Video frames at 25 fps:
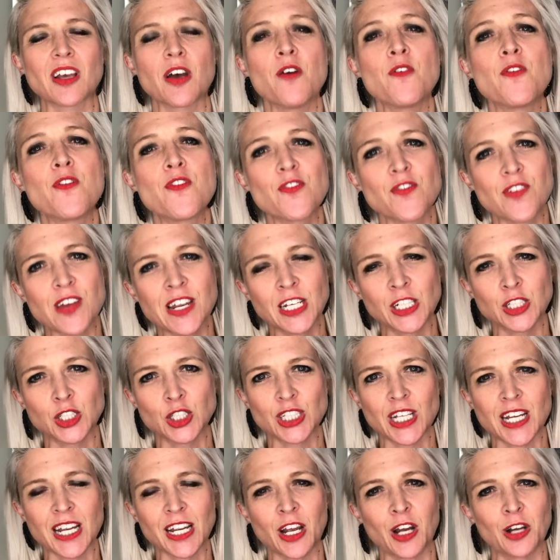of
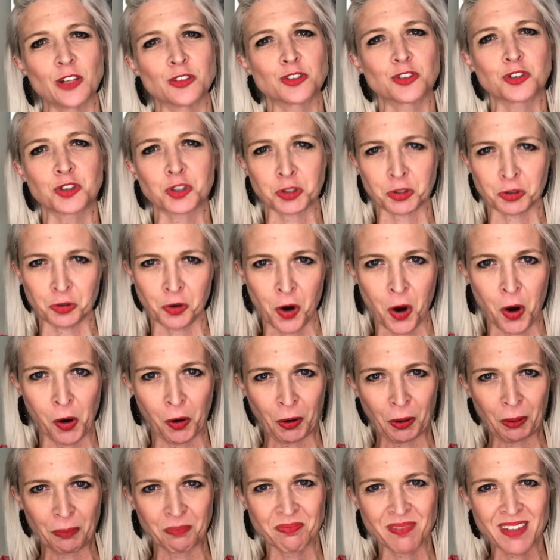finishing
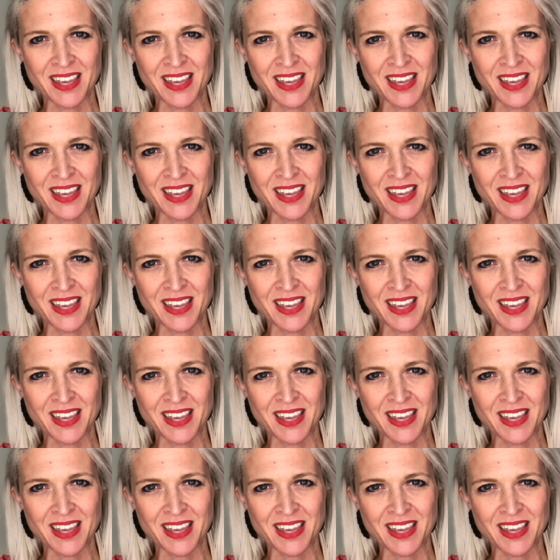strong.